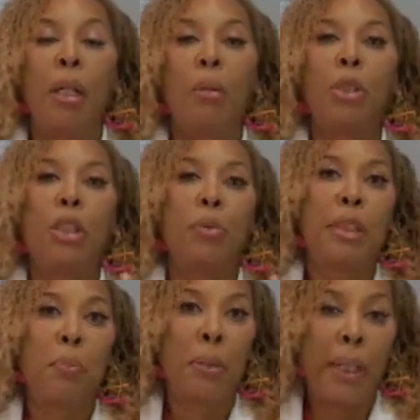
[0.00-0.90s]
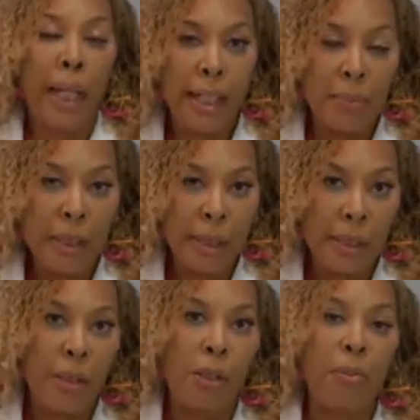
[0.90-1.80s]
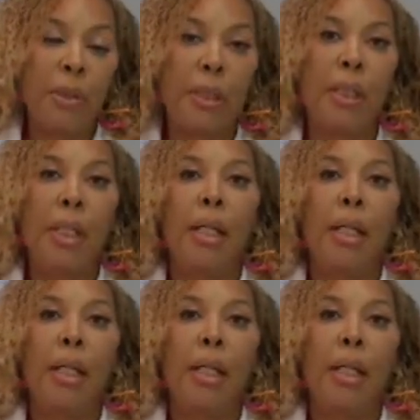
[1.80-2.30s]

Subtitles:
which was plasma sculpt.